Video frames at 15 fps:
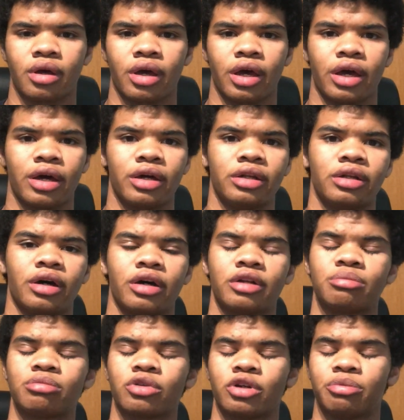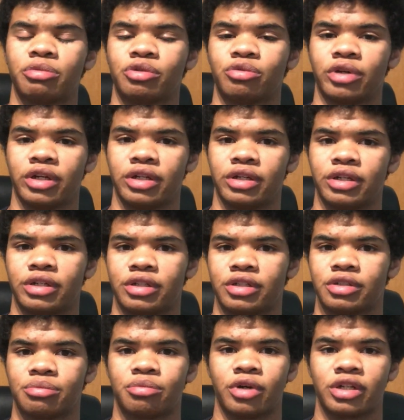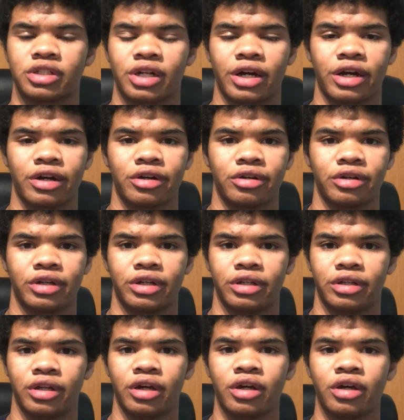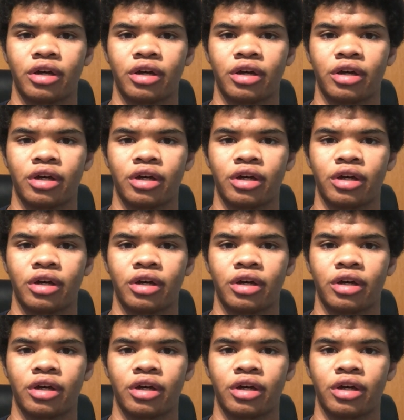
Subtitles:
and unemployment rate is much higher in